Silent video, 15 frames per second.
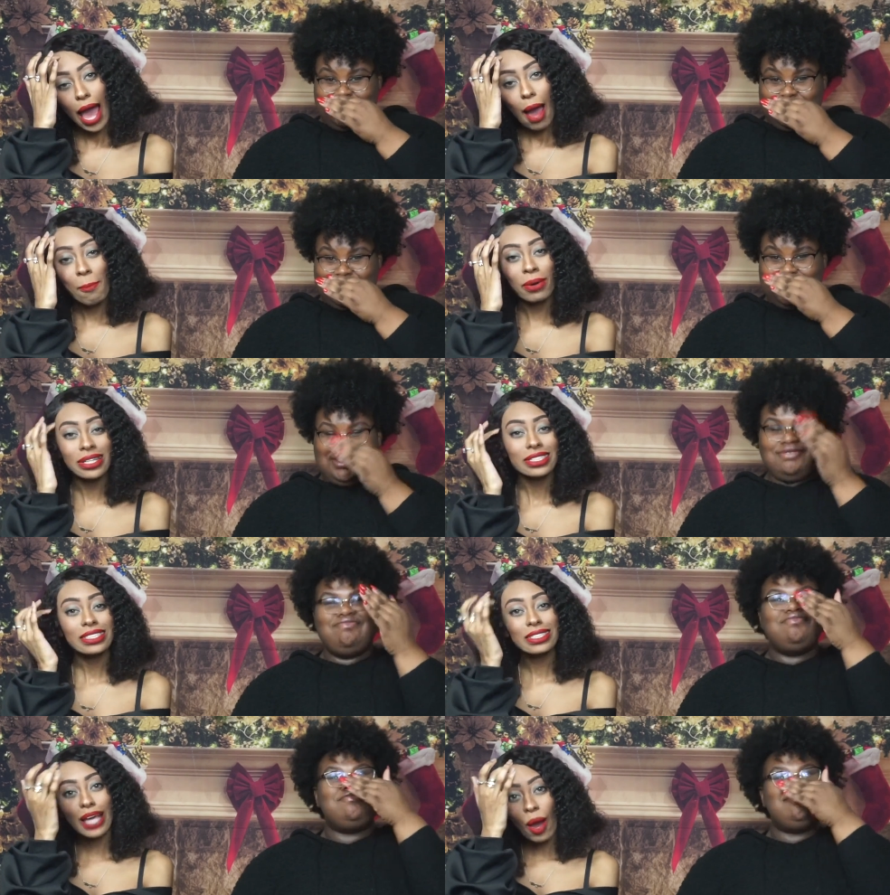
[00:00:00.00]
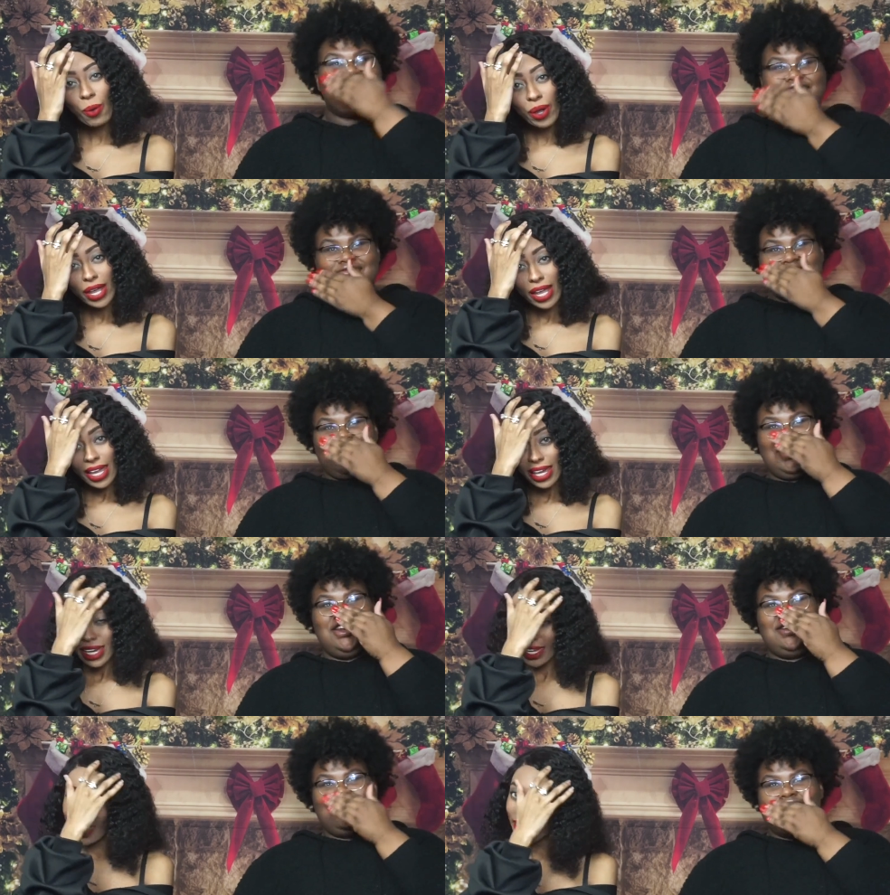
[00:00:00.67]
Speaker 1: I would just go
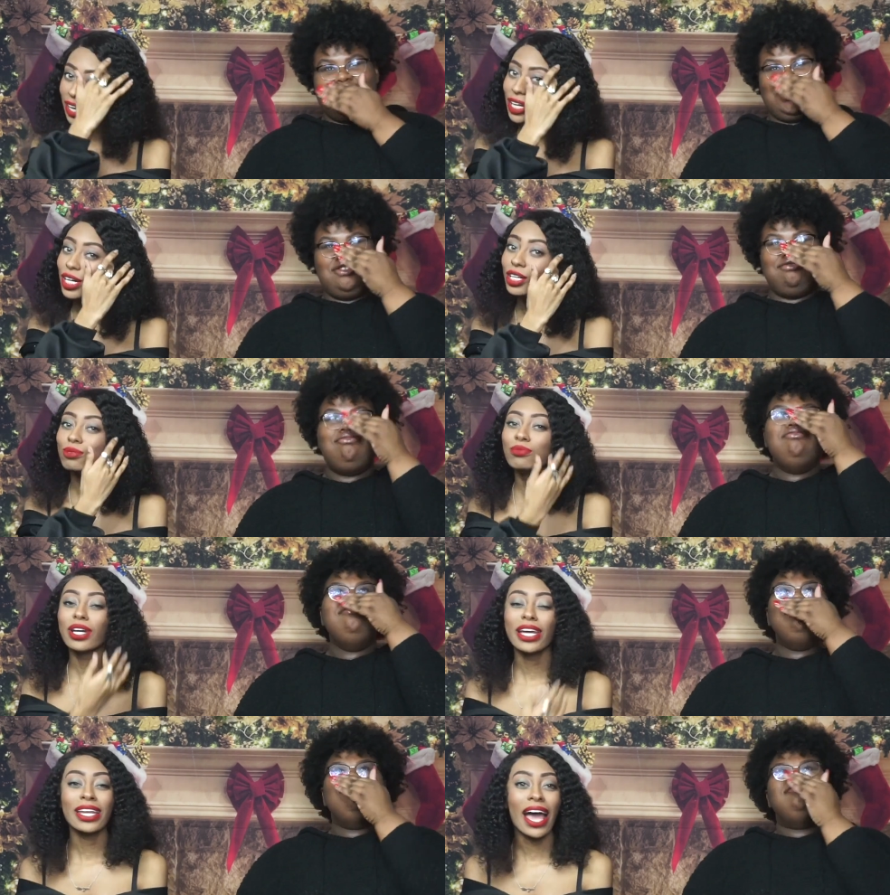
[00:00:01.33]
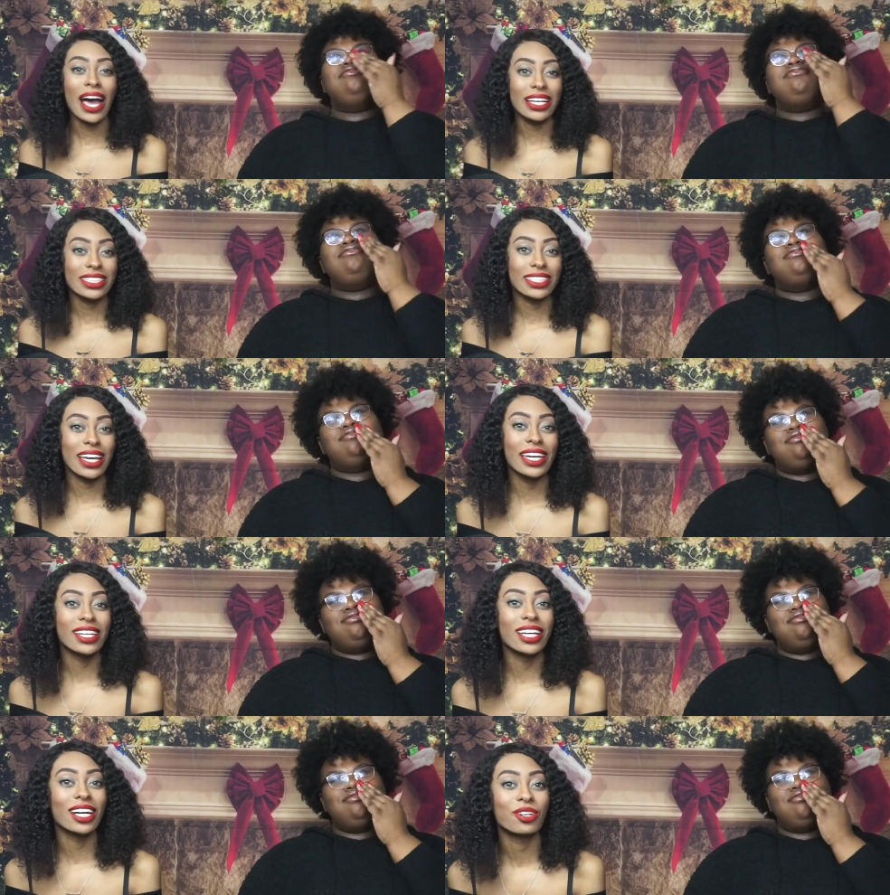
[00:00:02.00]
here and, and give like, and not
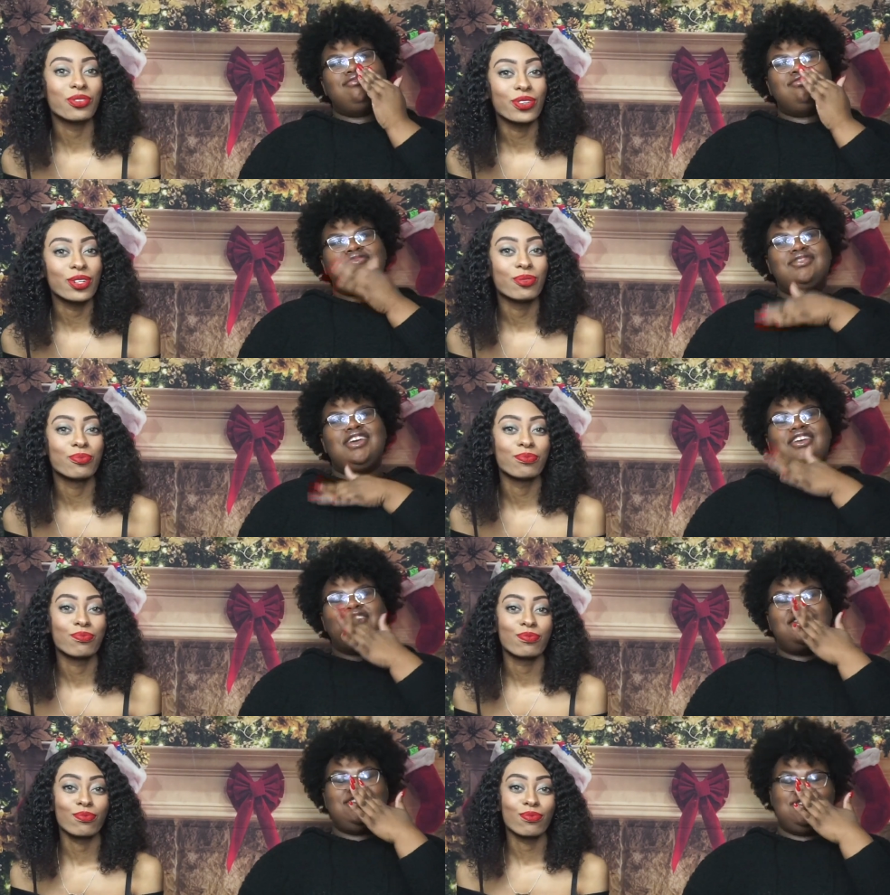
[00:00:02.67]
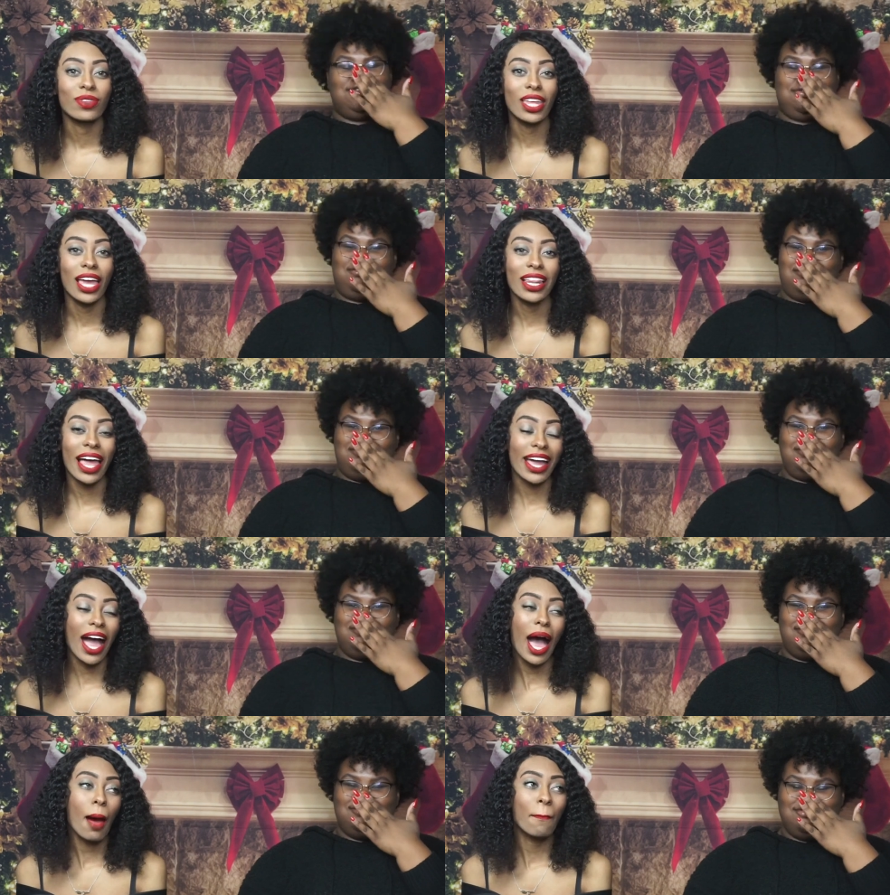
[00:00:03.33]
say nothing
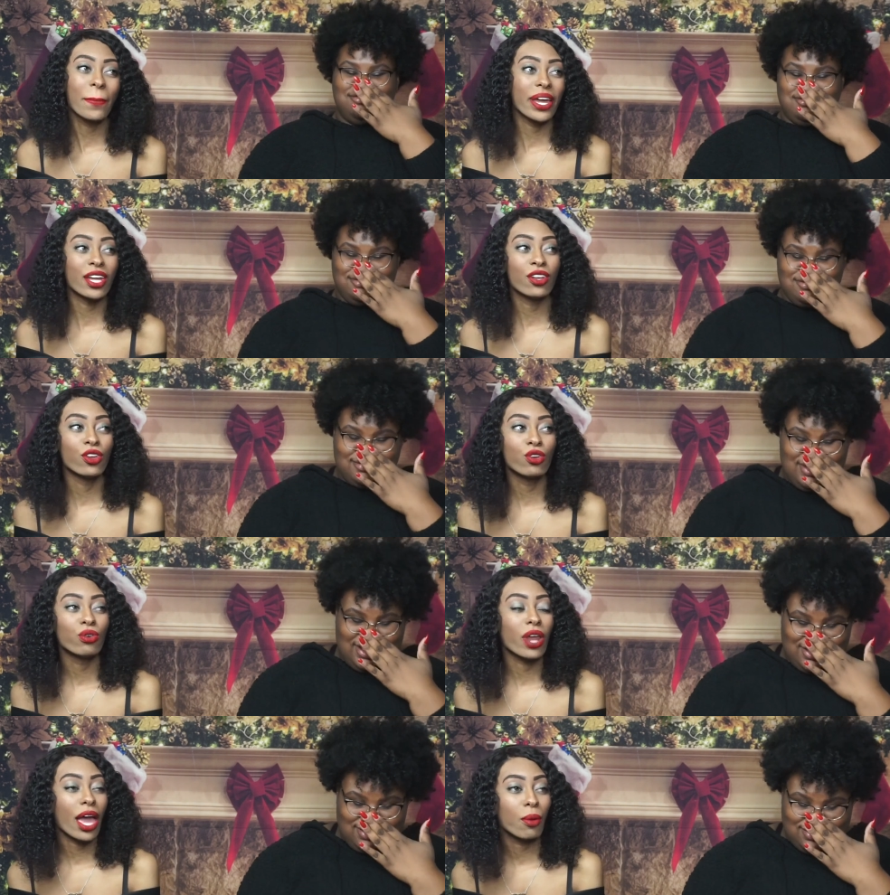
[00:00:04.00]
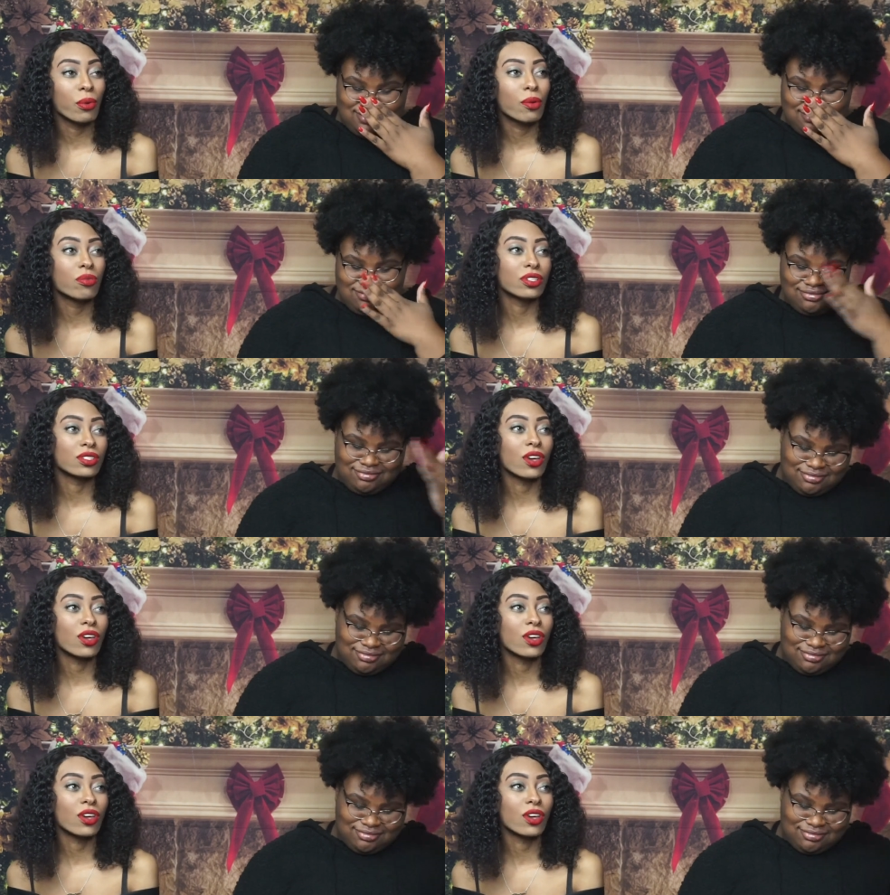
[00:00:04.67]
like I been knew that we was